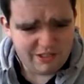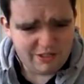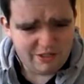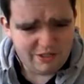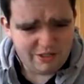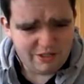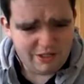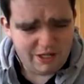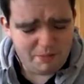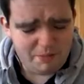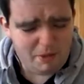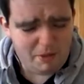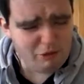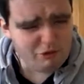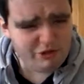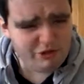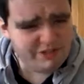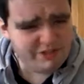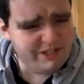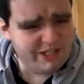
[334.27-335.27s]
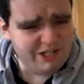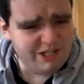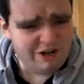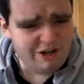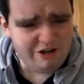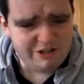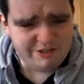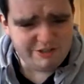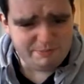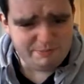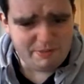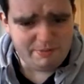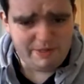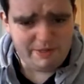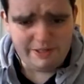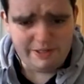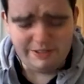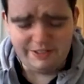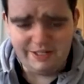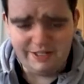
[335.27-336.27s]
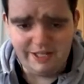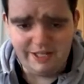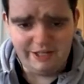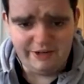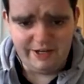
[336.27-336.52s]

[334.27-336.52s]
About 20 euros per person, anyway.